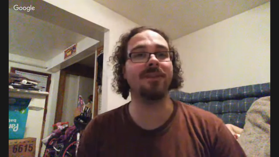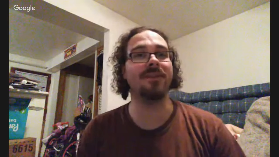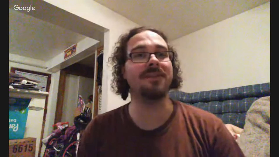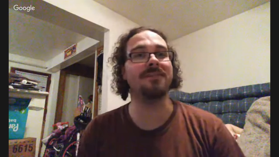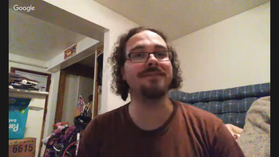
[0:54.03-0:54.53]

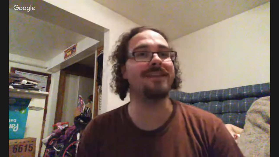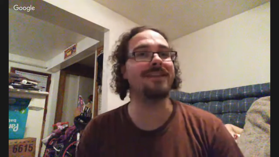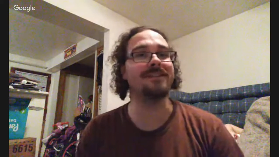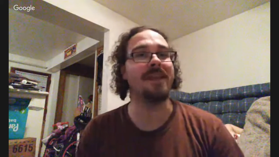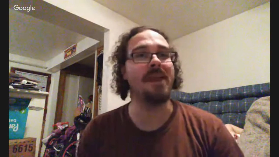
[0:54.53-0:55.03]
filling
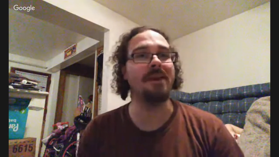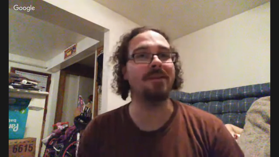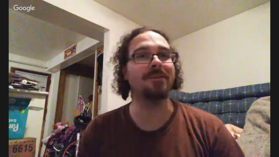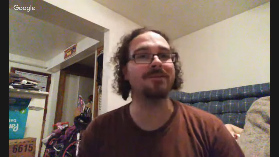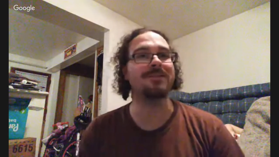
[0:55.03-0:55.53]
dead
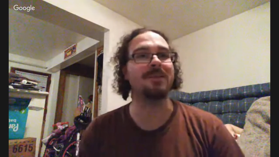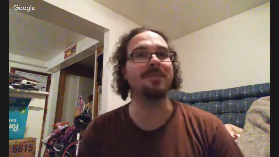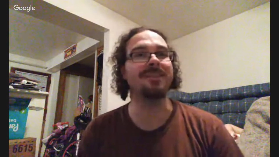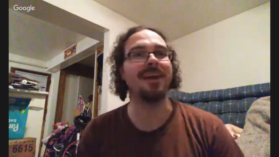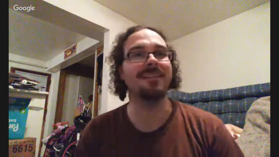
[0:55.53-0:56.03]
air or
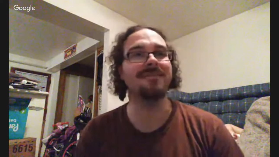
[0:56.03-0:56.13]
something.